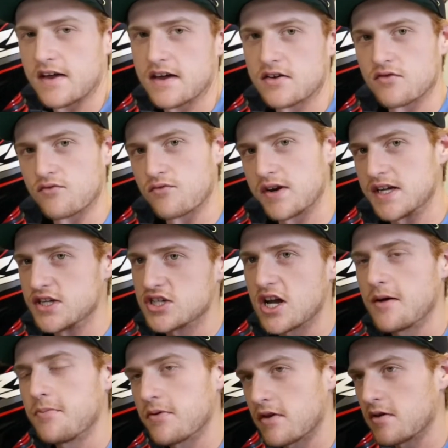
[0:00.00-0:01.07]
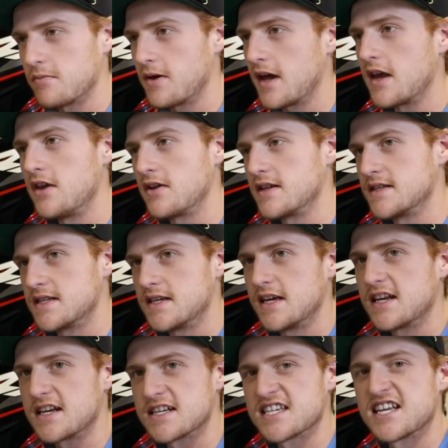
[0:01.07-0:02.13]
It'll ridge up a little bit, and you can see it
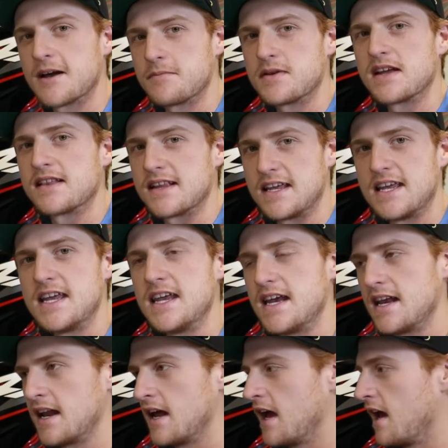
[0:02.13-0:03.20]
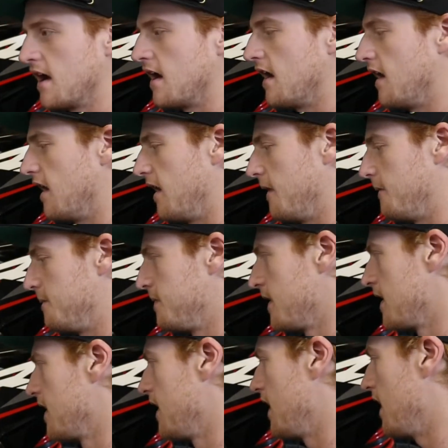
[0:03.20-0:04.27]
accepting the heat.
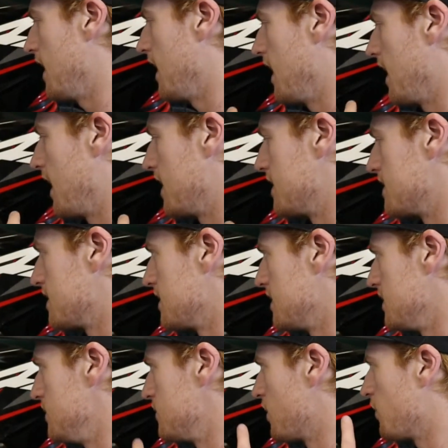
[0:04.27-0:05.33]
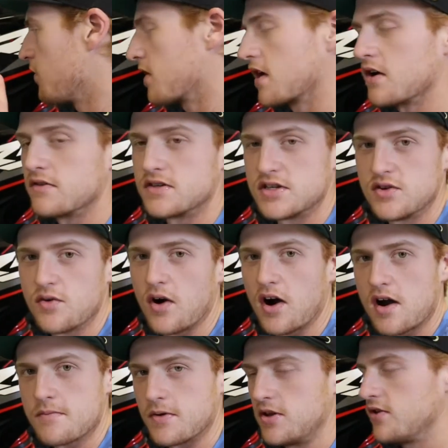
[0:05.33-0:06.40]
And you don't want to go too
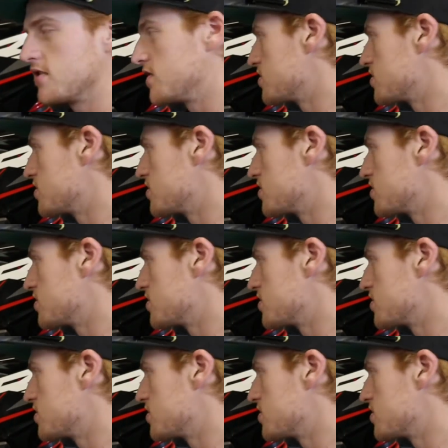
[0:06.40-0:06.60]
hard, but you can